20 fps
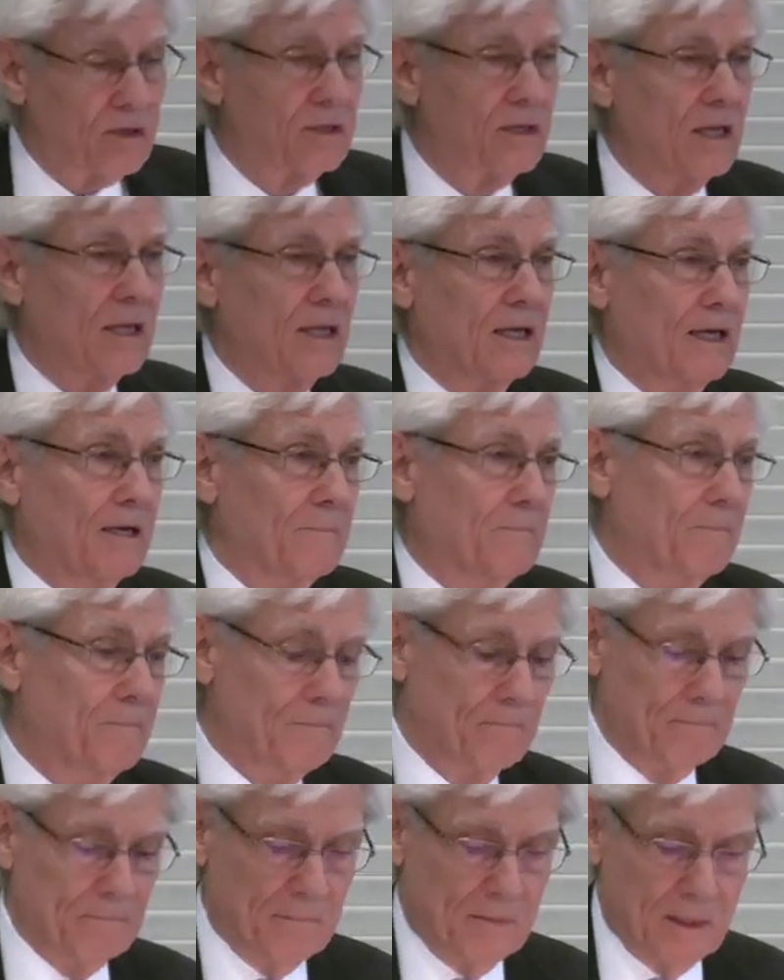to Him,
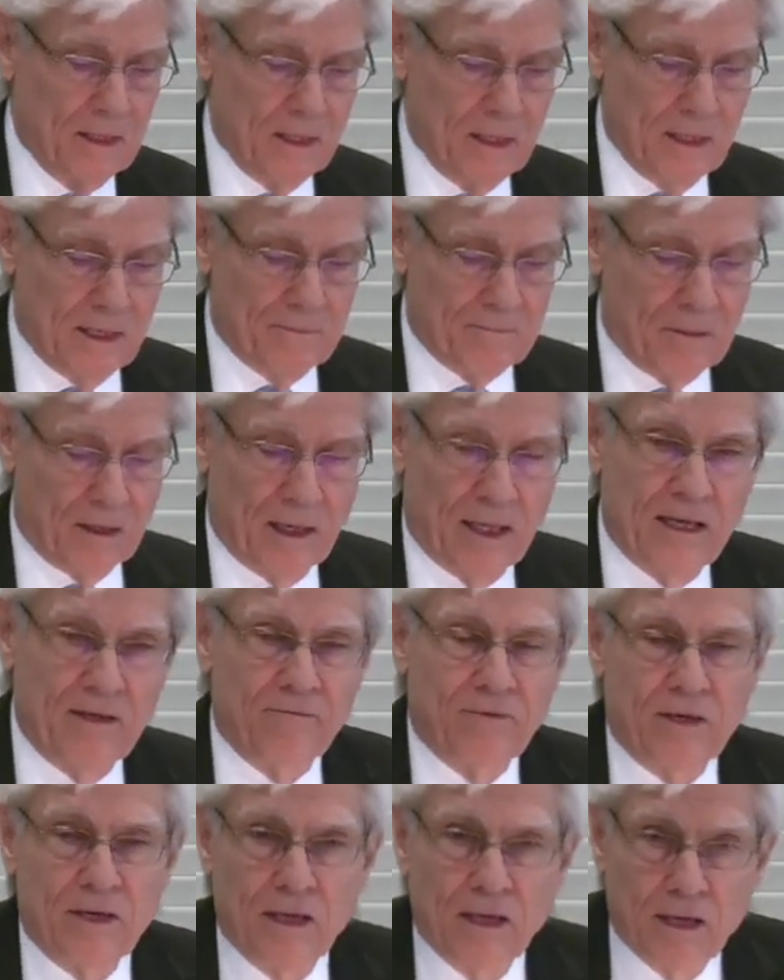believe
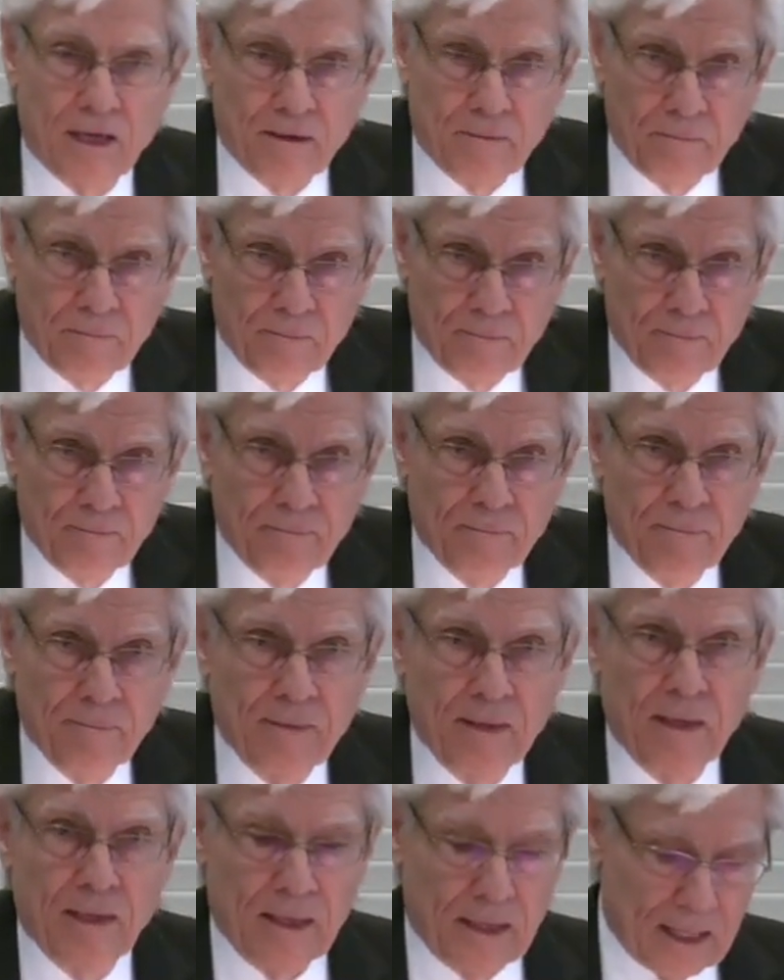in Him,
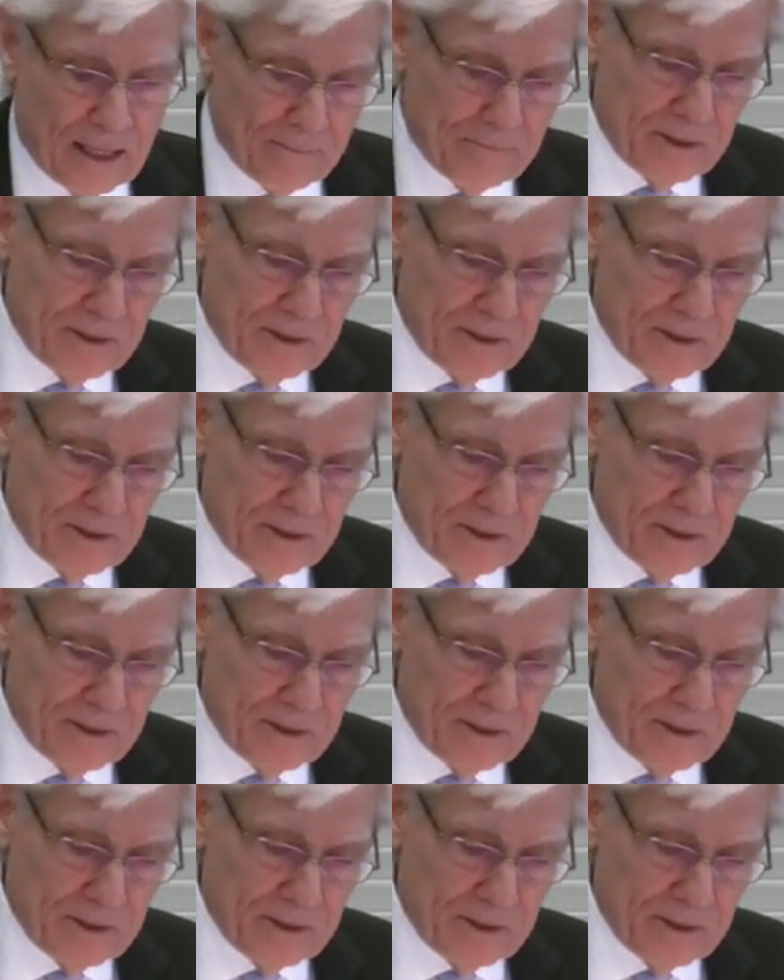and be